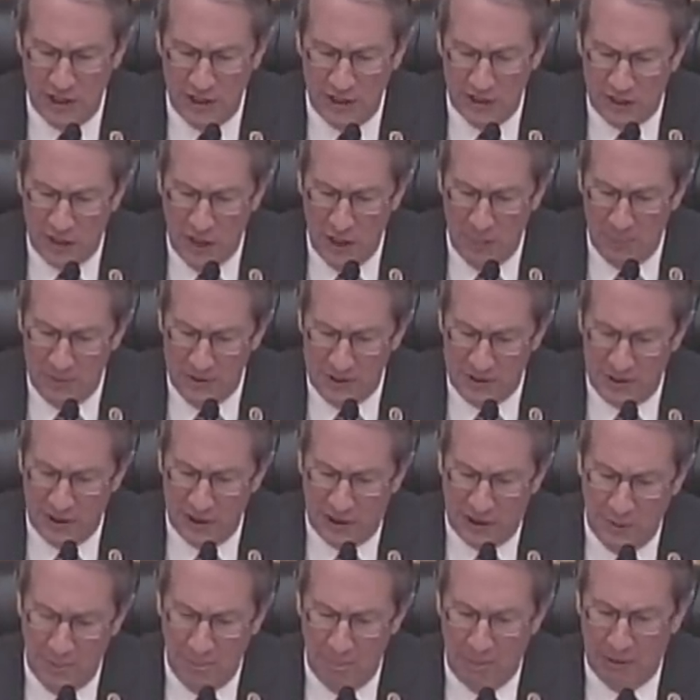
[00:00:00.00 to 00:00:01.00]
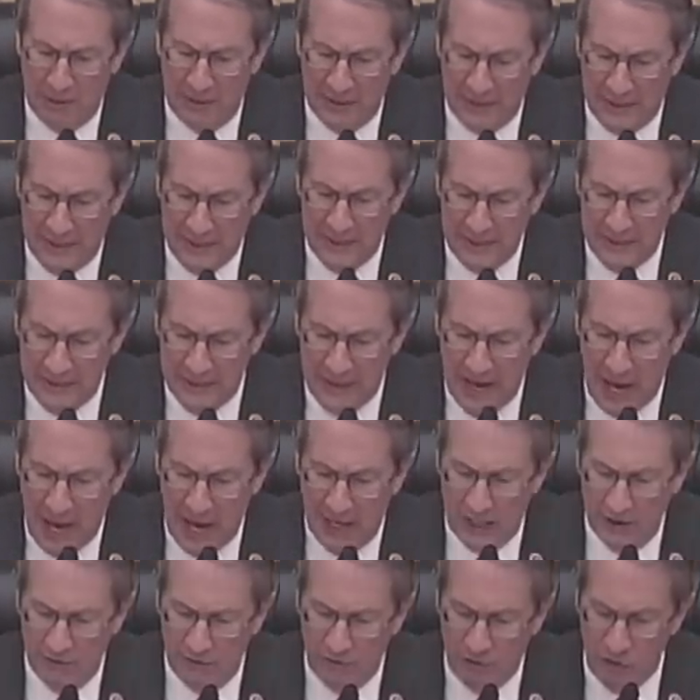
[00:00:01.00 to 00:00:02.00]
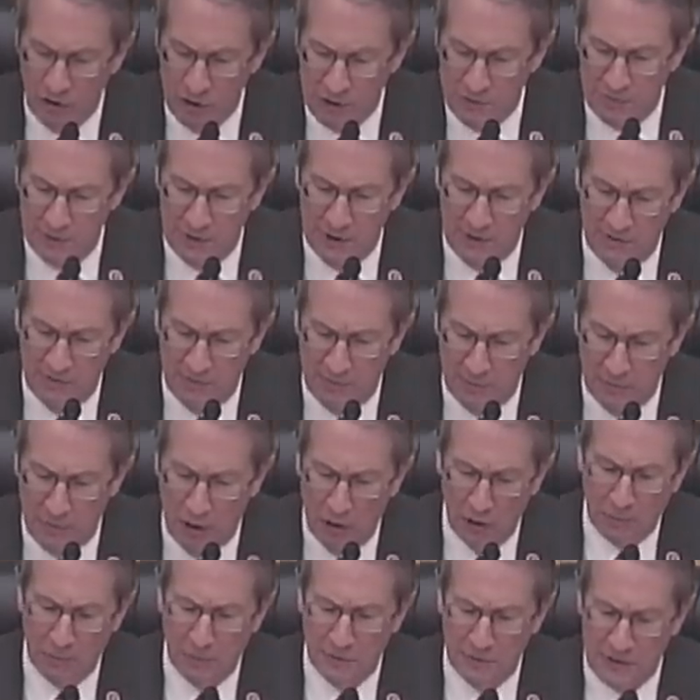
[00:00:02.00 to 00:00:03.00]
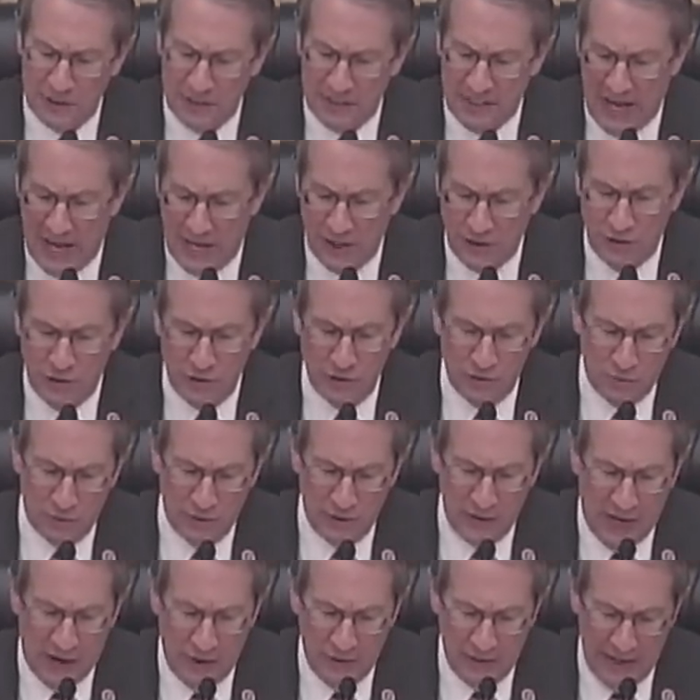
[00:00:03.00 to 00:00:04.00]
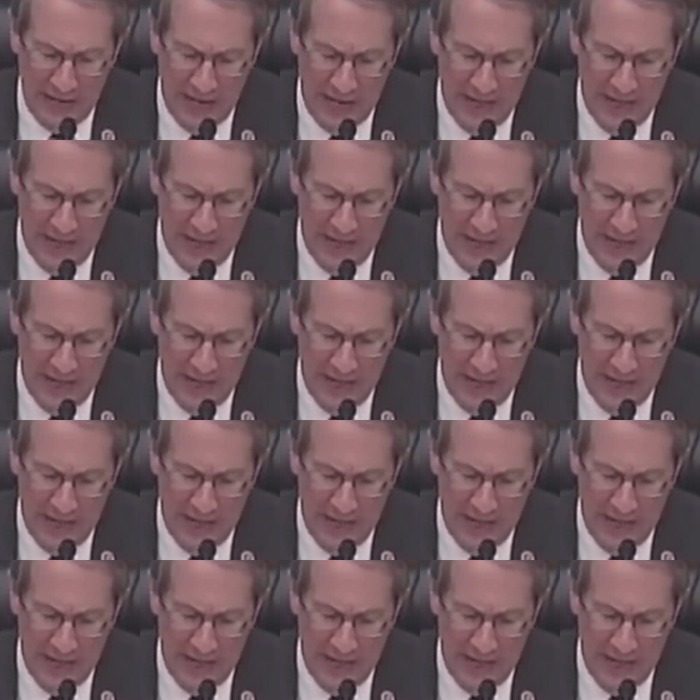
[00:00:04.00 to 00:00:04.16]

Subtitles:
encompass the complete non-enforcement of multiple statutes without